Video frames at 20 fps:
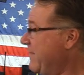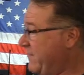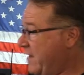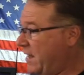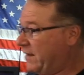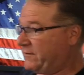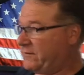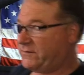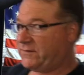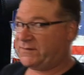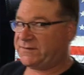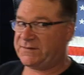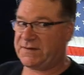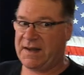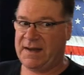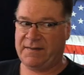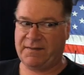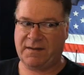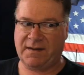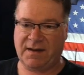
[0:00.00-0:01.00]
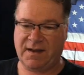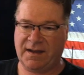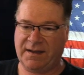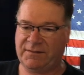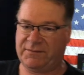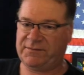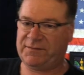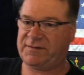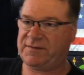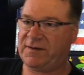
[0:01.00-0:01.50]
Not saying that
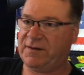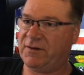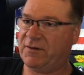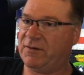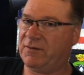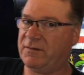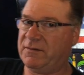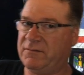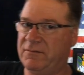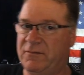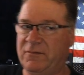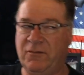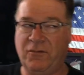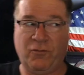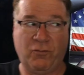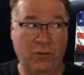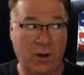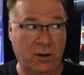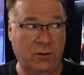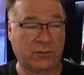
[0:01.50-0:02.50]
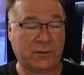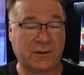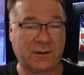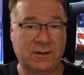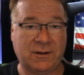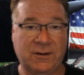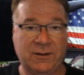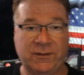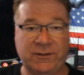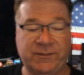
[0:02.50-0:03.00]
I still won't
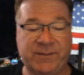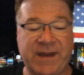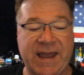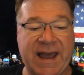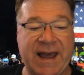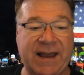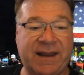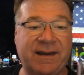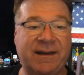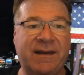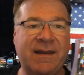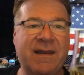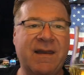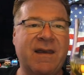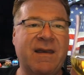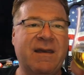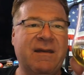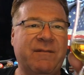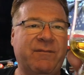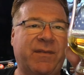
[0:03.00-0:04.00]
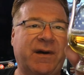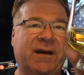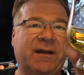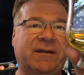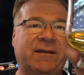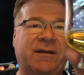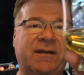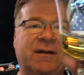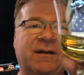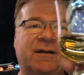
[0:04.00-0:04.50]
hold back,
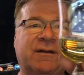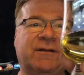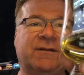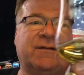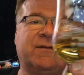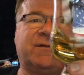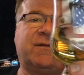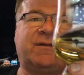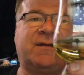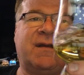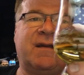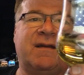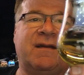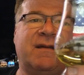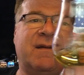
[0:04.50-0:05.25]
but there's